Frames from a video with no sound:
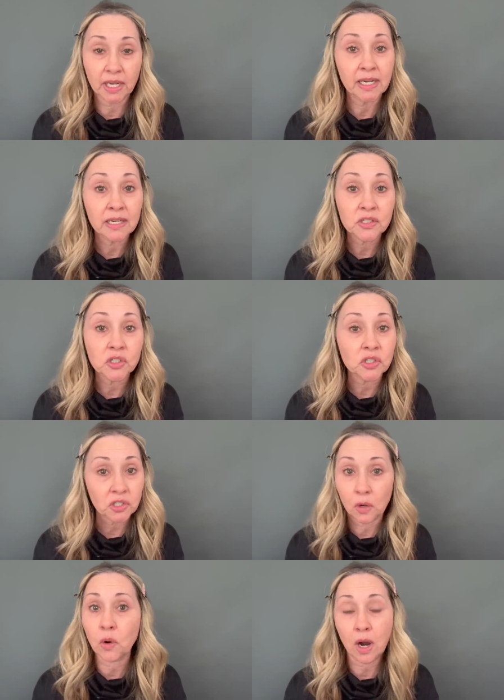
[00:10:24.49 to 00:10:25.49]
And it is
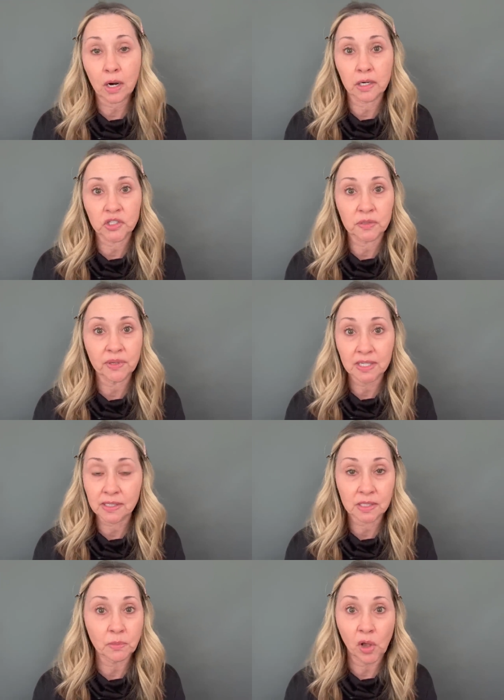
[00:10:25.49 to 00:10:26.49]
so hard to be a
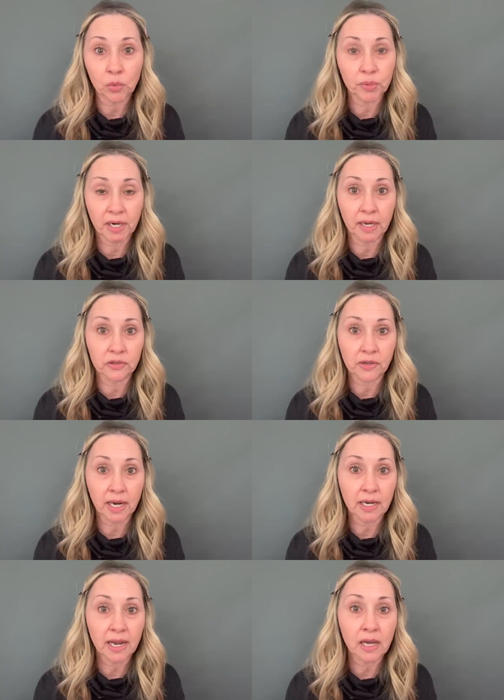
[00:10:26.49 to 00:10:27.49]
small brand
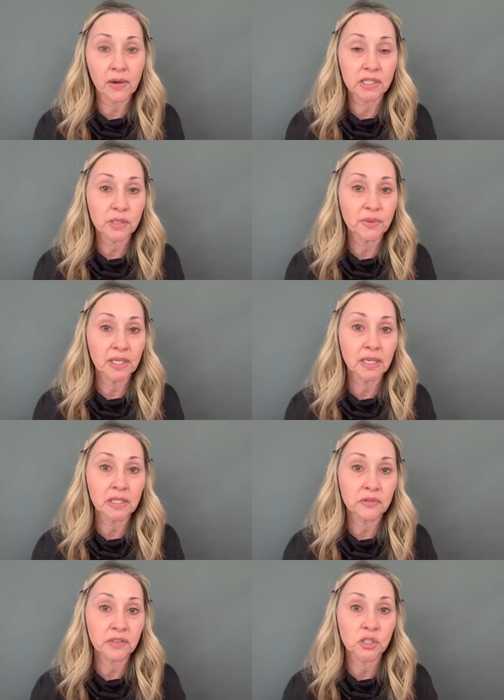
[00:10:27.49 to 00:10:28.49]
right now and to be an
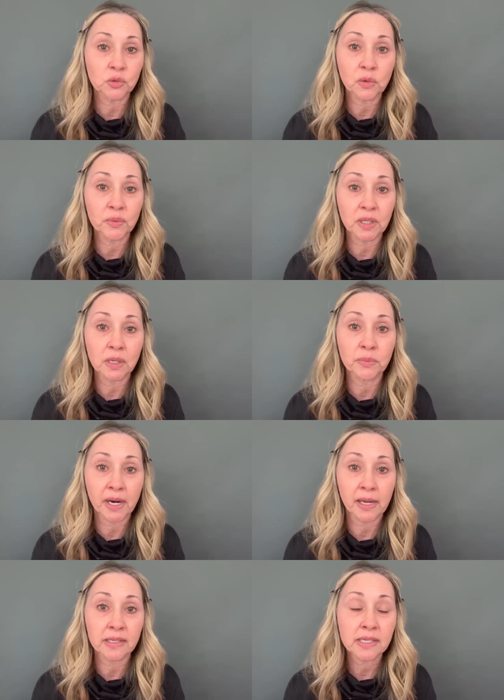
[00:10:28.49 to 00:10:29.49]
individual beauty
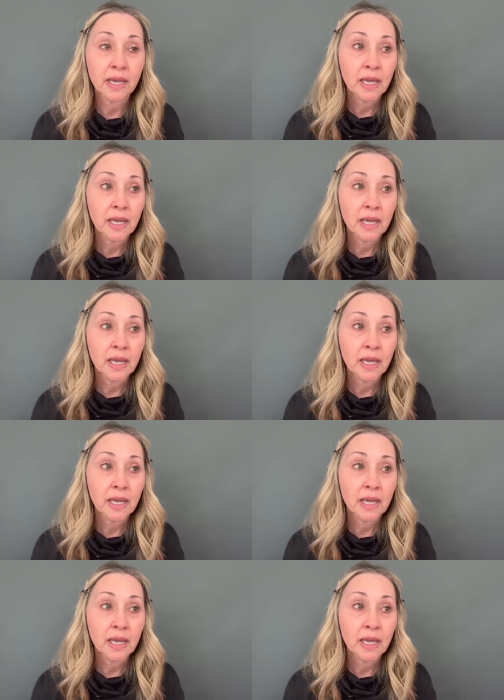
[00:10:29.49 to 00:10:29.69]
brand